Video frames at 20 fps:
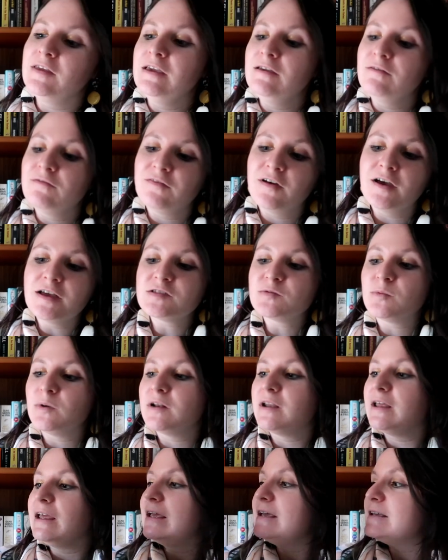The first
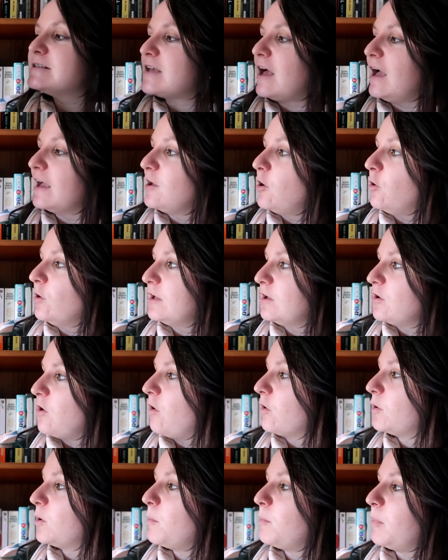one is
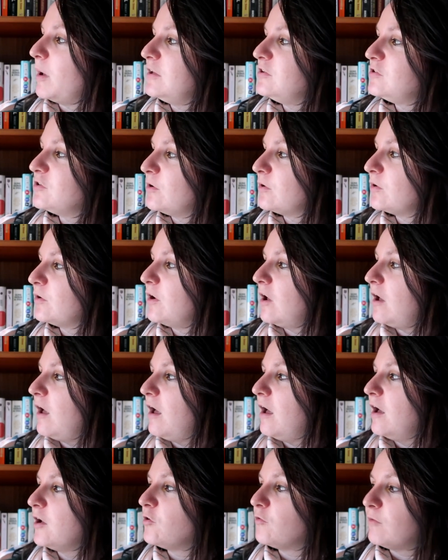Iconicon by John
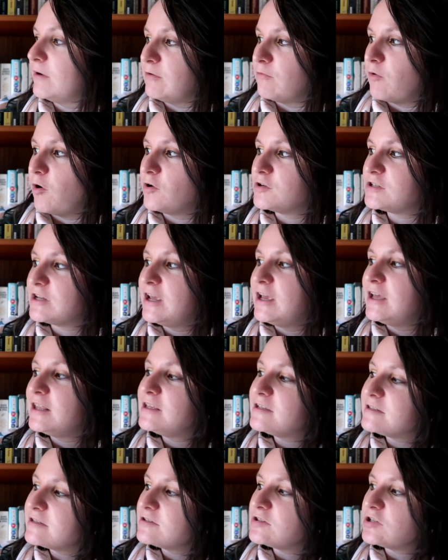Grindrod.
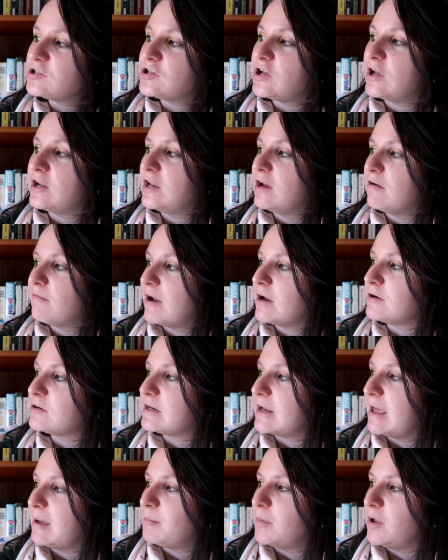This is a journey around
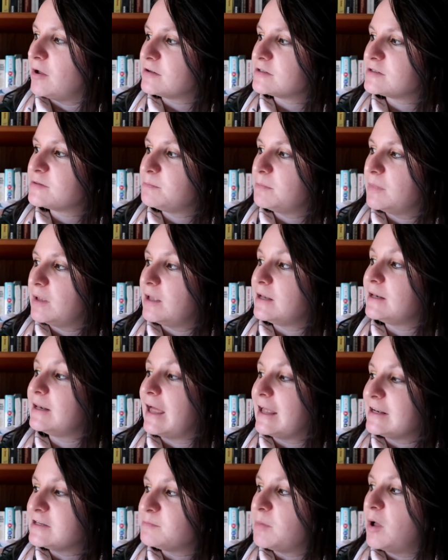
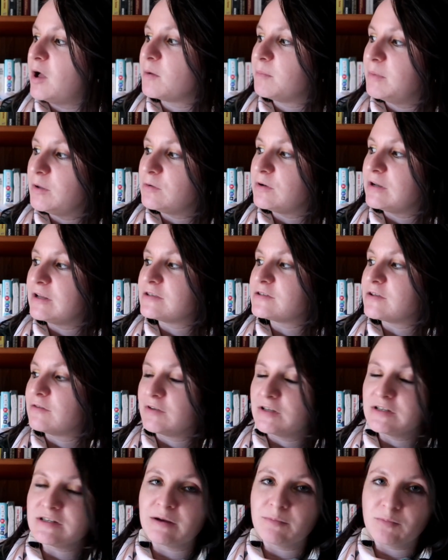landmark buildings
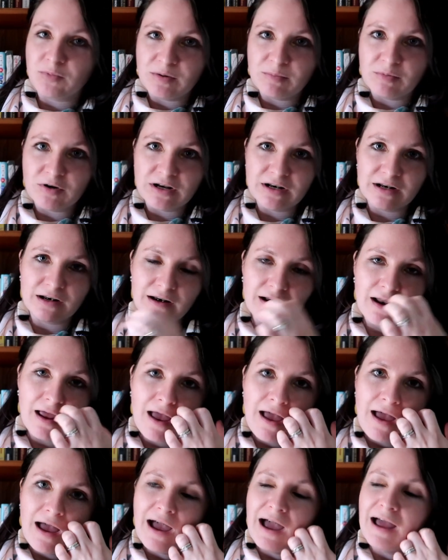of contemporary Britain.
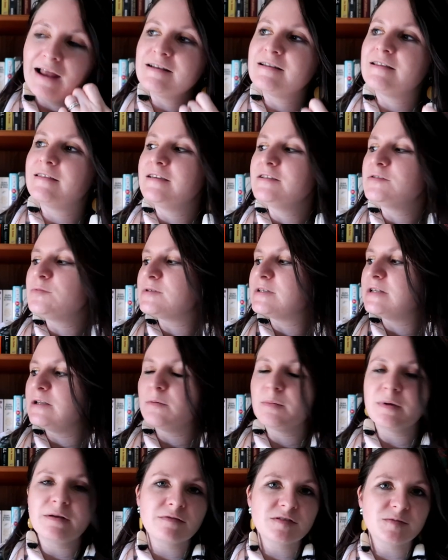And this was a
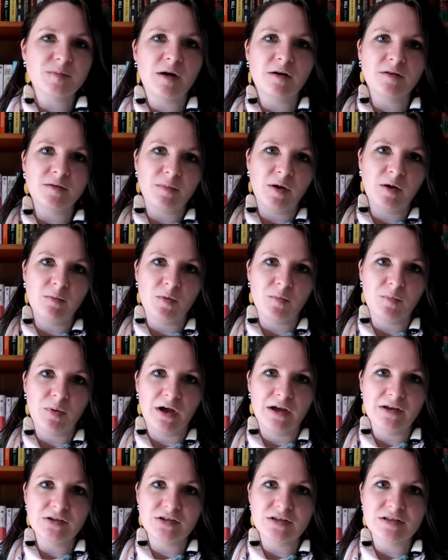little bit of a spur of the moment
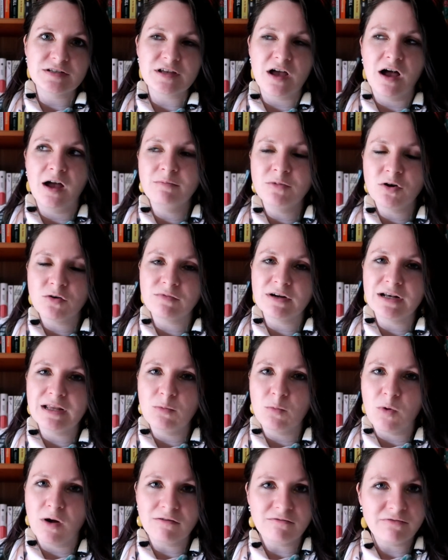purchase. I'm not
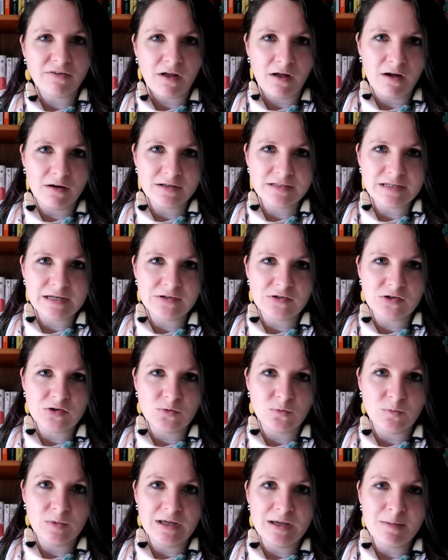really one for architecture
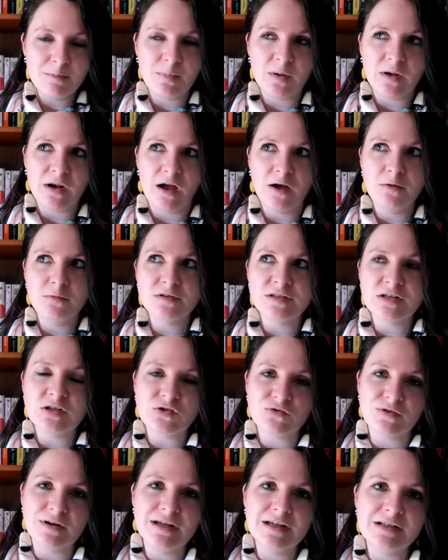normally, but I was
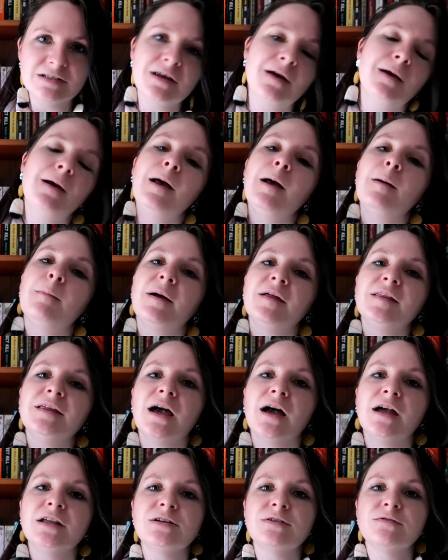intrigued by
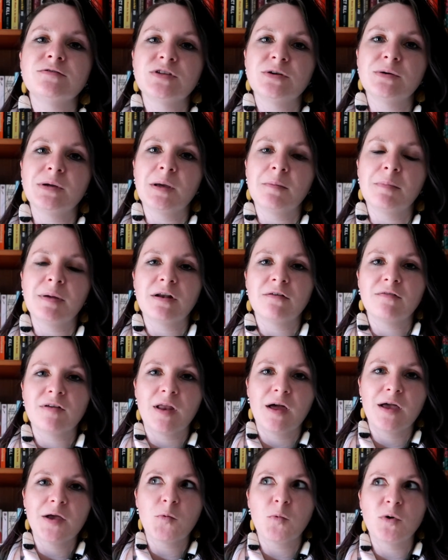the idea of doing a bit of a
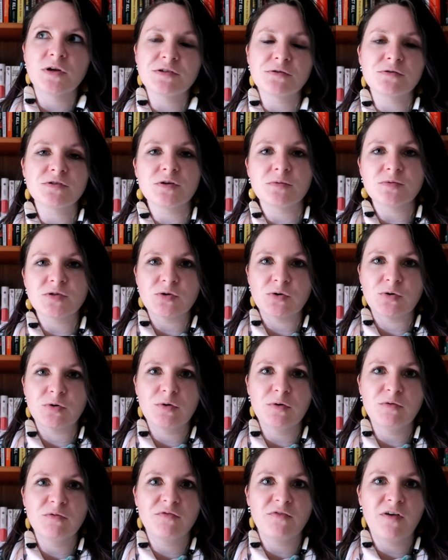like whistle stop
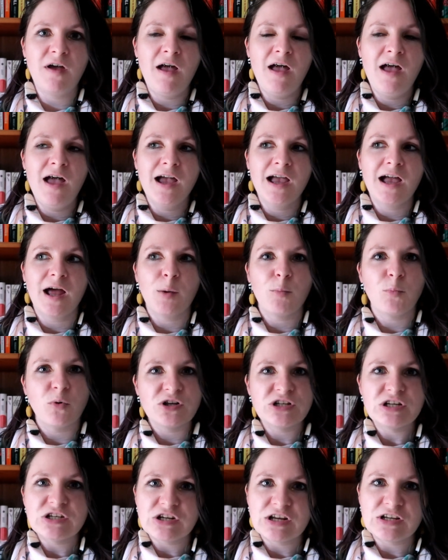tour of kind of
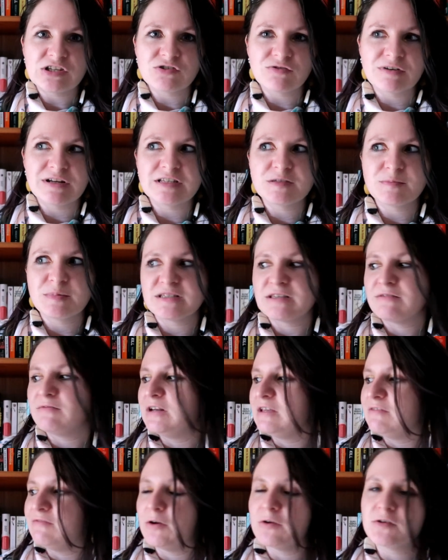British history,
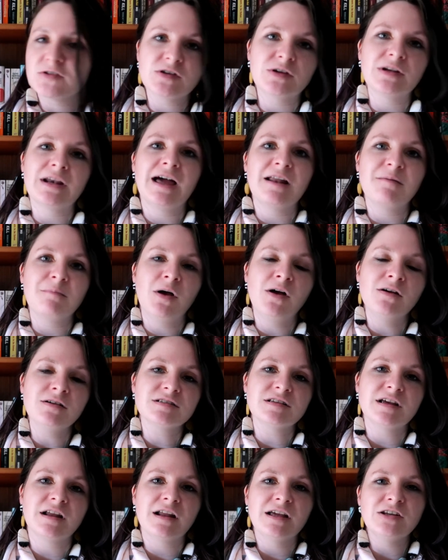specifically focused on
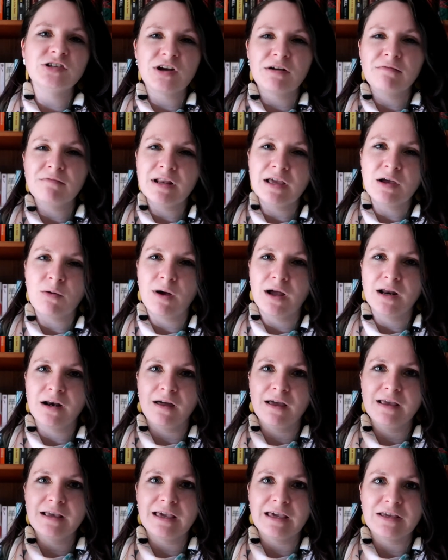landmarks. And I generally quite
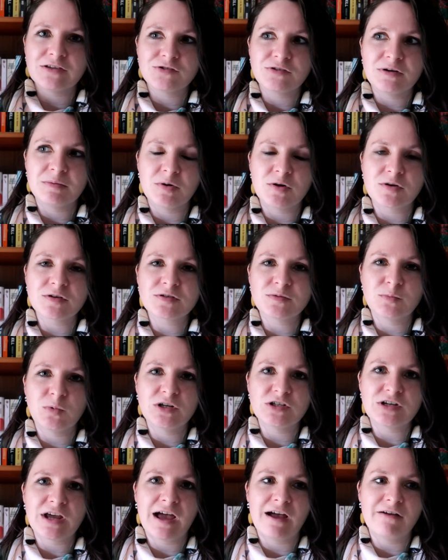like history books
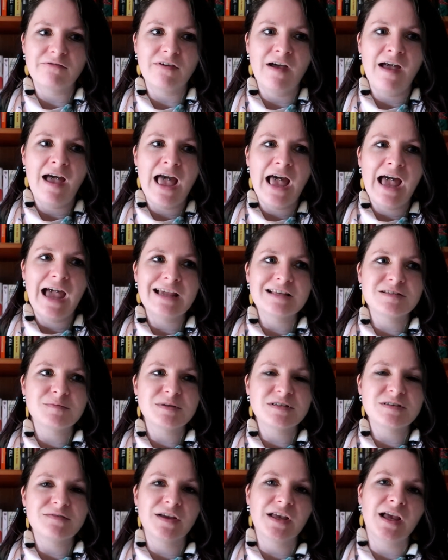which have a
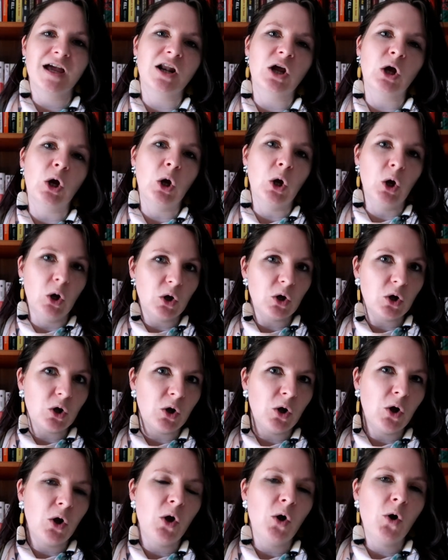specific kind of
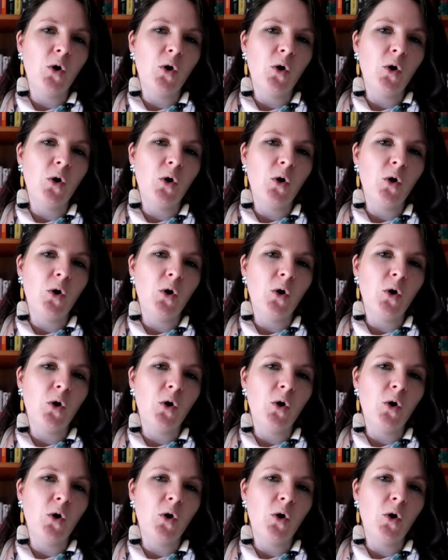hook